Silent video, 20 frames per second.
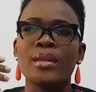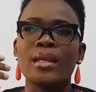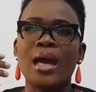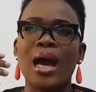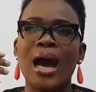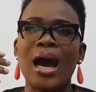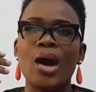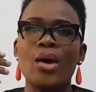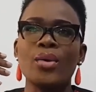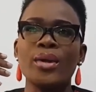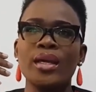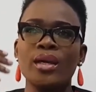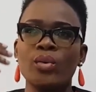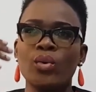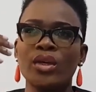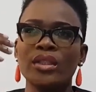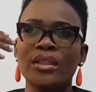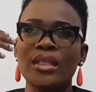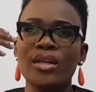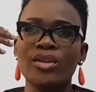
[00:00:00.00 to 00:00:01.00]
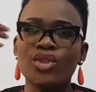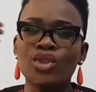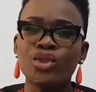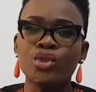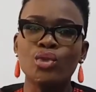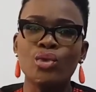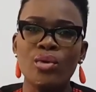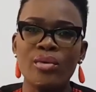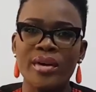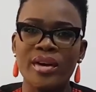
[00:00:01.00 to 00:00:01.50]
how it was a
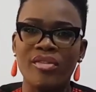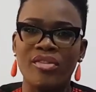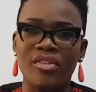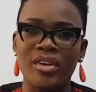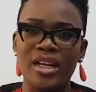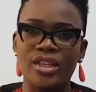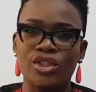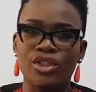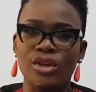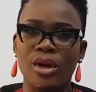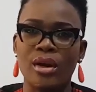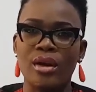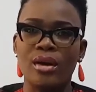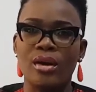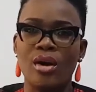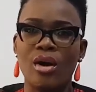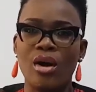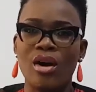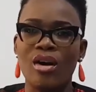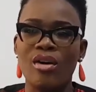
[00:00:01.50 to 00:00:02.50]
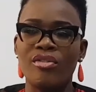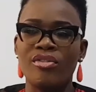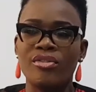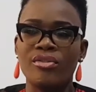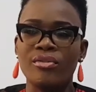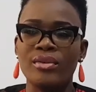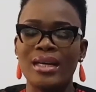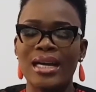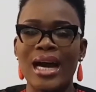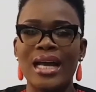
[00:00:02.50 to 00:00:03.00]
true reflection of
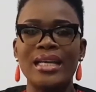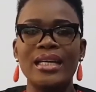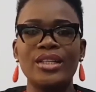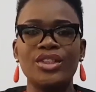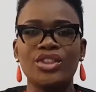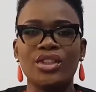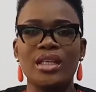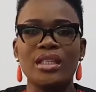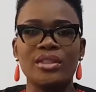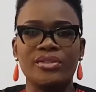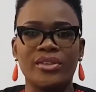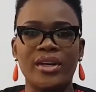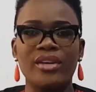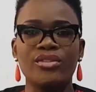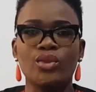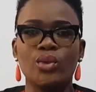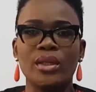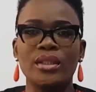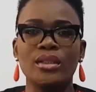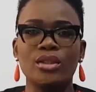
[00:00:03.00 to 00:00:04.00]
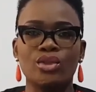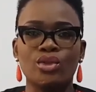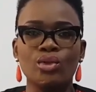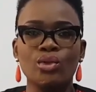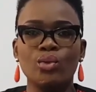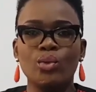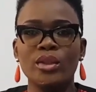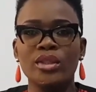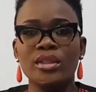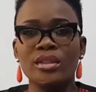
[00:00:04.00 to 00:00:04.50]
Galatians
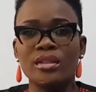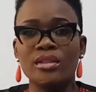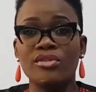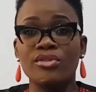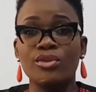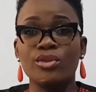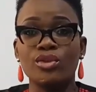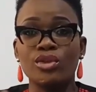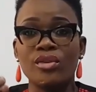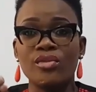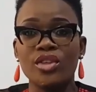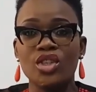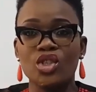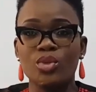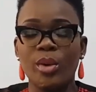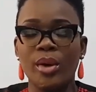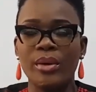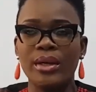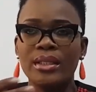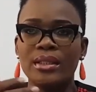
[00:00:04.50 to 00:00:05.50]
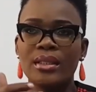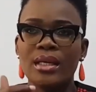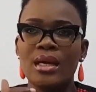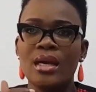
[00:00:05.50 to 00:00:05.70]
5:22, which is the fruit of the Spirit.